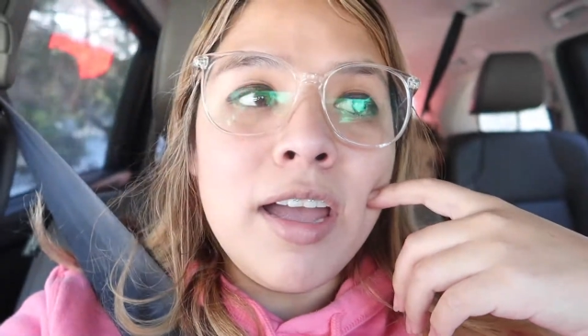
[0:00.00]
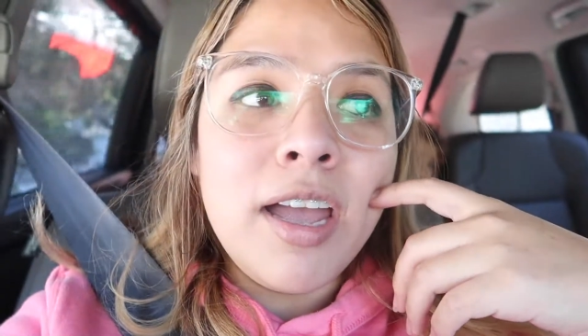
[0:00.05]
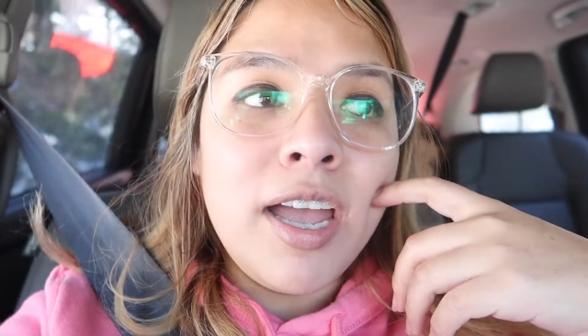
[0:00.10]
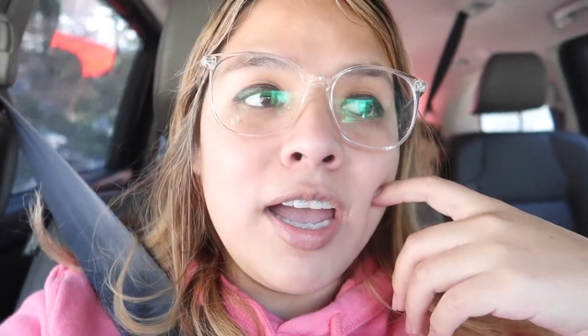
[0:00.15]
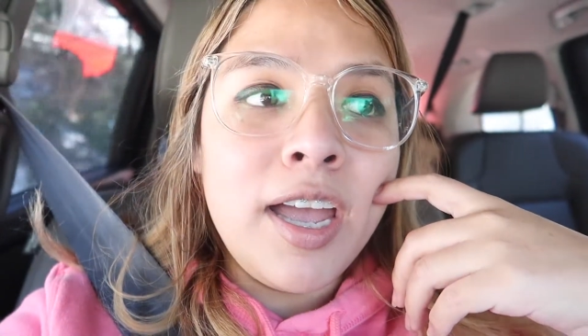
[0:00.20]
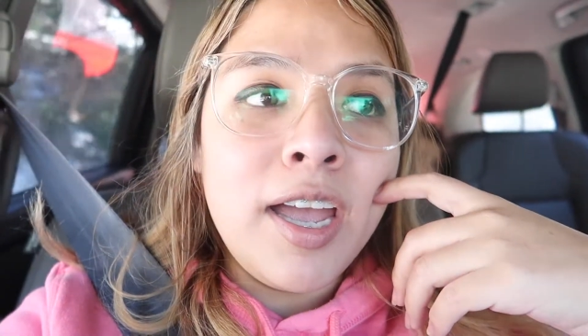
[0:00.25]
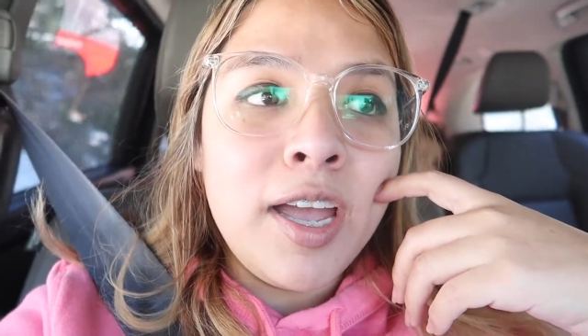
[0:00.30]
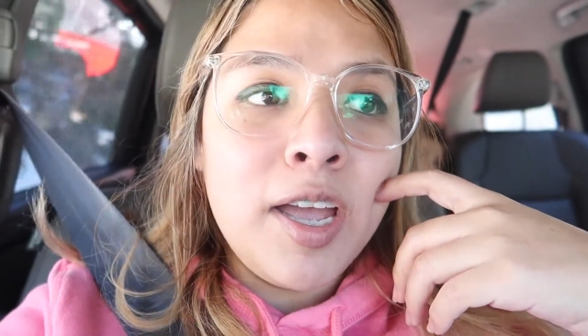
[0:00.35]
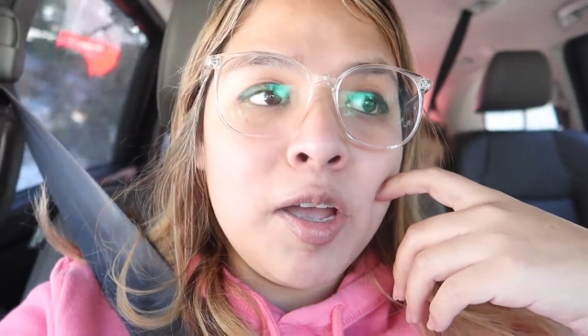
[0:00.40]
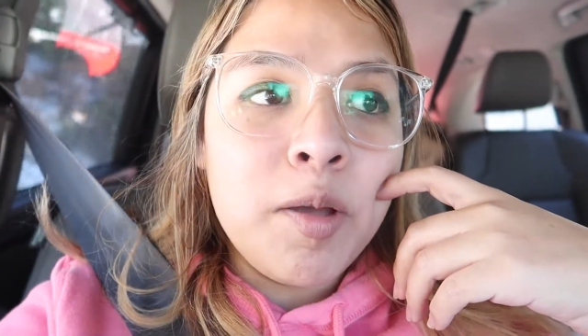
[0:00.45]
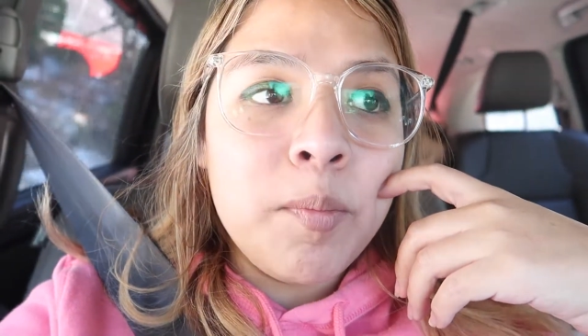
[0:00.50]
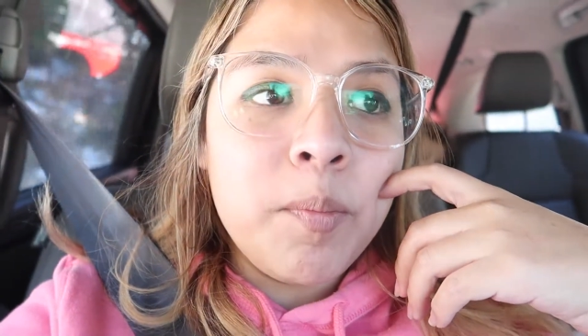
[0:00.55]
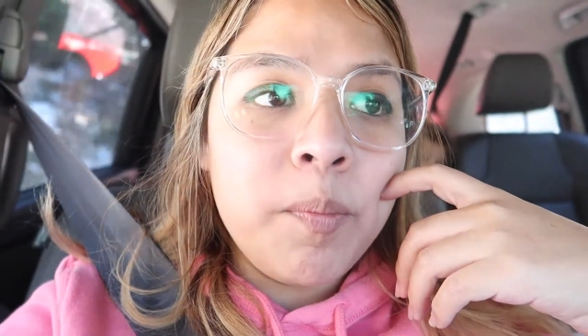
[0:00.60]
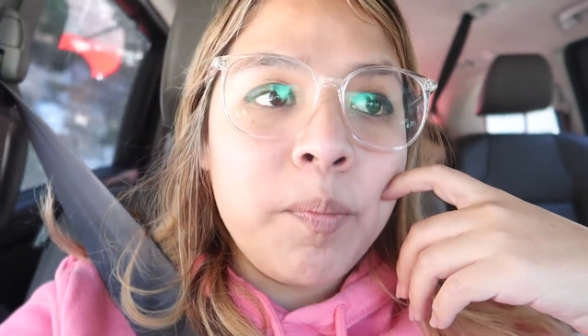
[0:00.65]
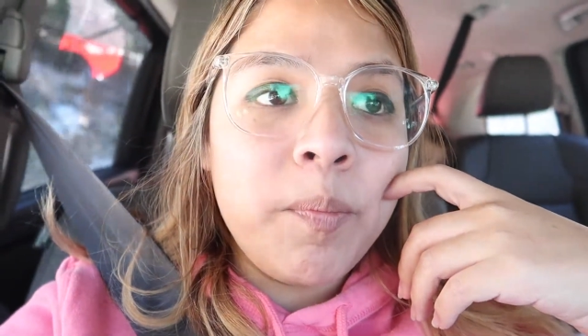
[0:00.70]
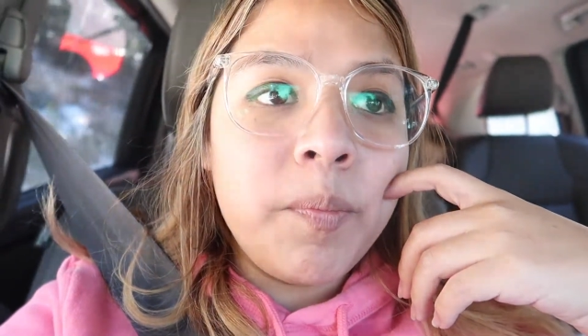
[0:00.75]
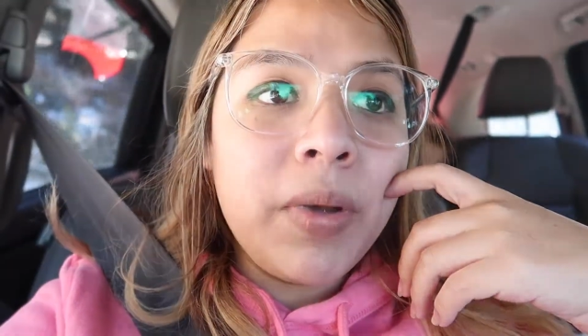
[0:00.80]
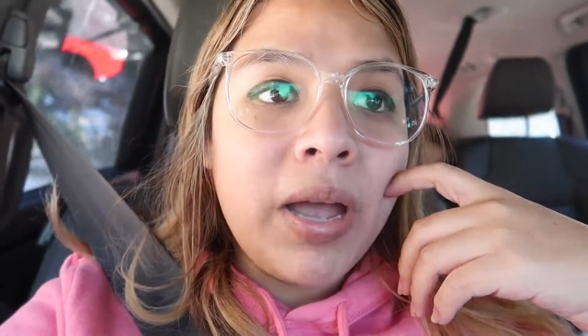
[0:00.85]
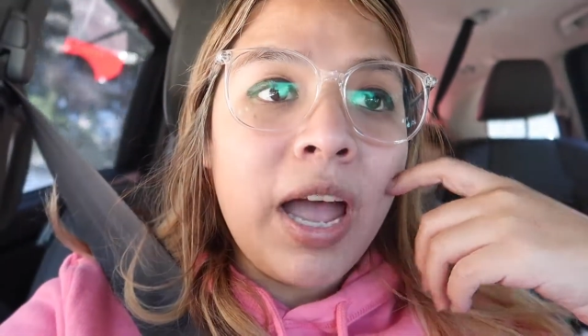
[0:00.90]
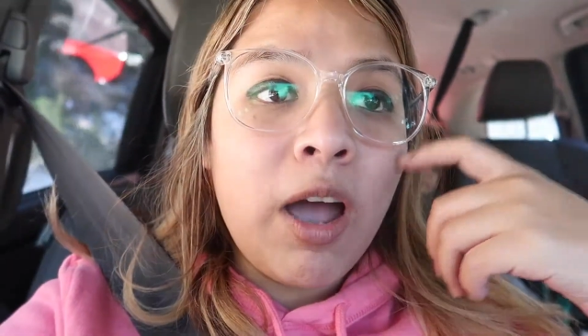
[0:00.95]

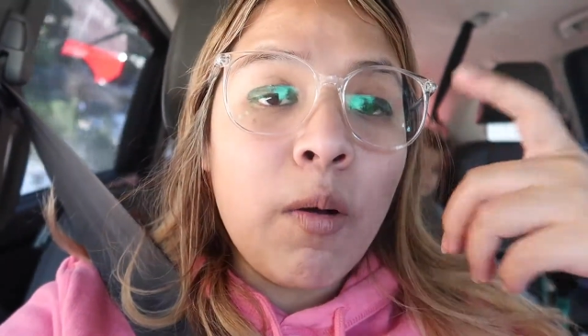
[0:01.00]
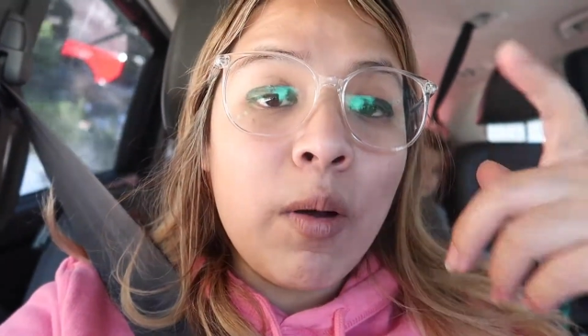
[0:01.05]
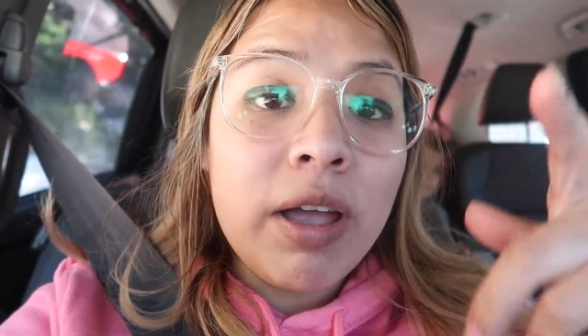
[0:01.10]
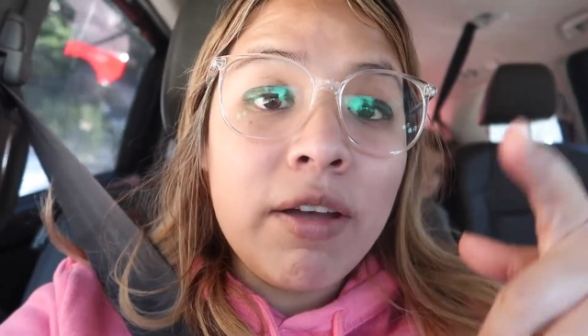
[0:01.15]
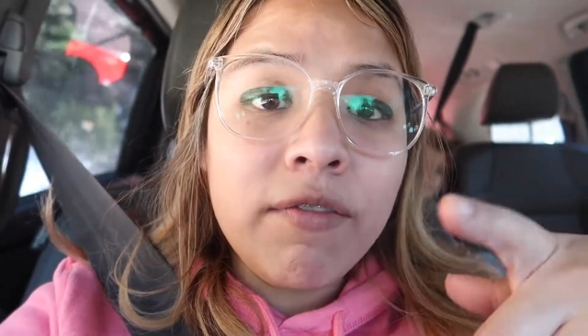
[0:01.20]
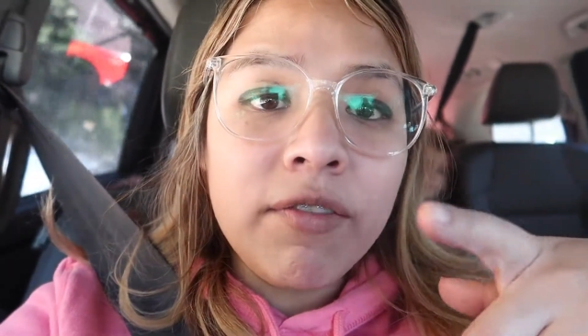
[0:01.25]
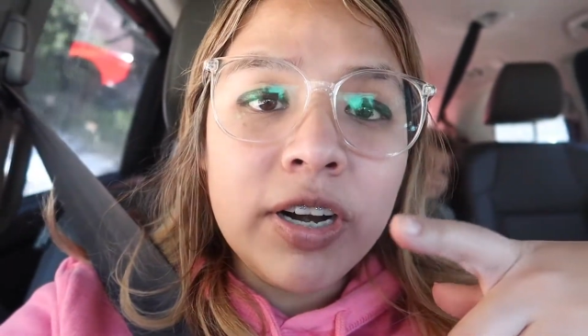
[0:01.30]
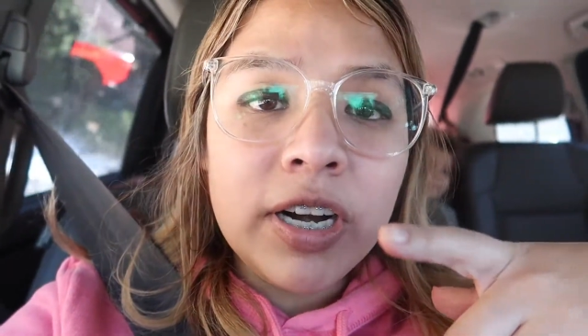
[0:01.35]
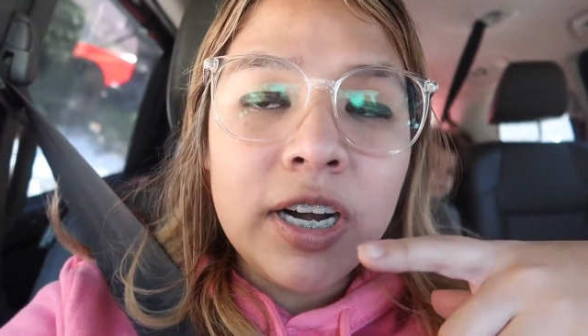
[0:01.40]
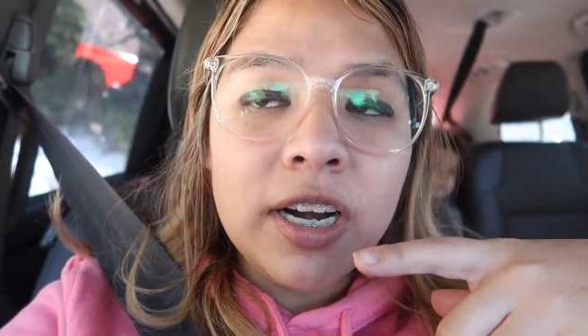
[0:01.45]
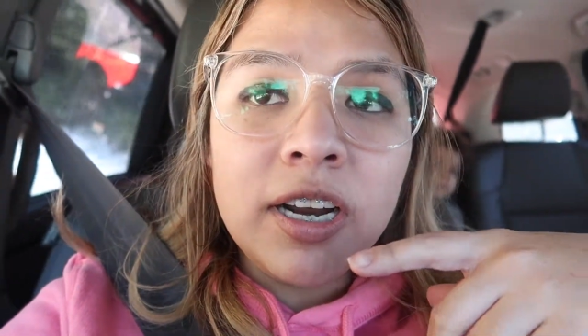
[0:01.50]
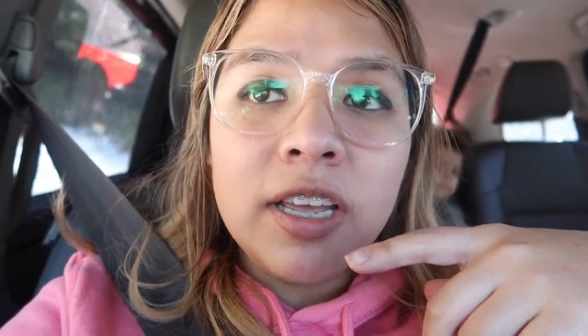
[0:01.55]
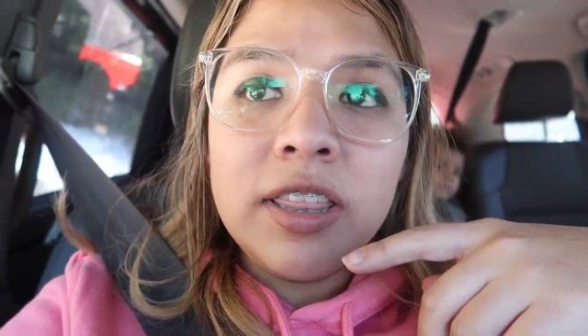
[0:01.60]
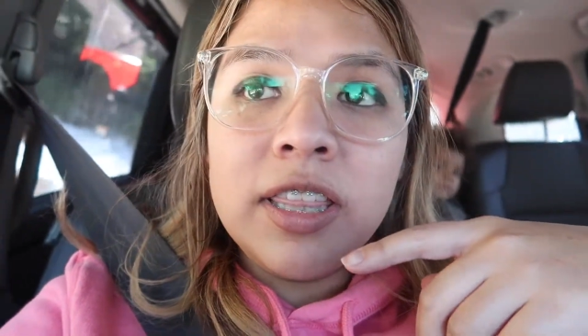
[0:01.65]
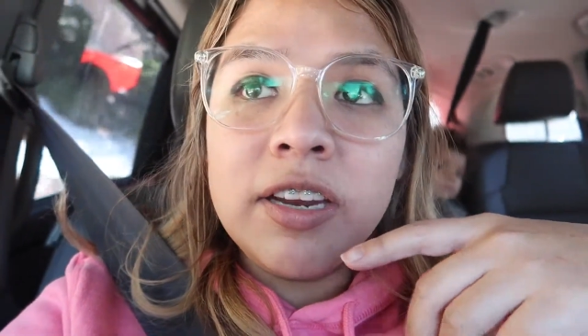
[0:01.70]
Um, however,